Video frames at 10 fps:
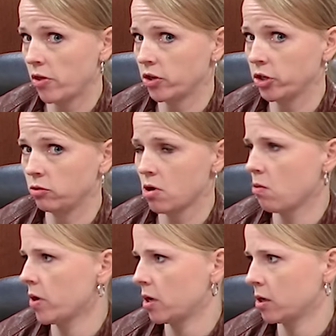whether you
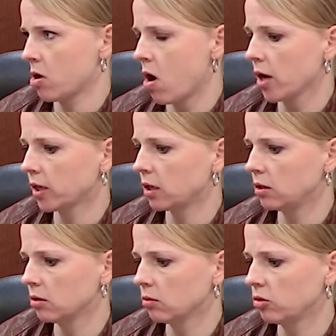know it or not
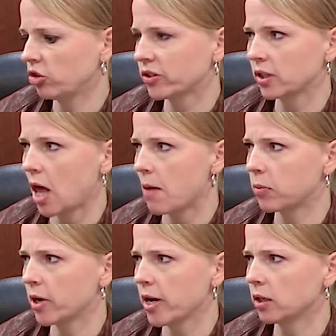can you just
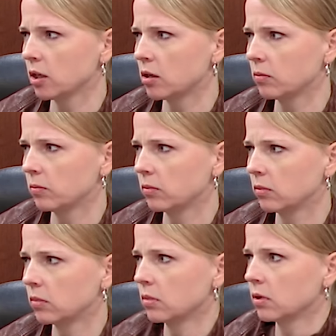elaborate a little sure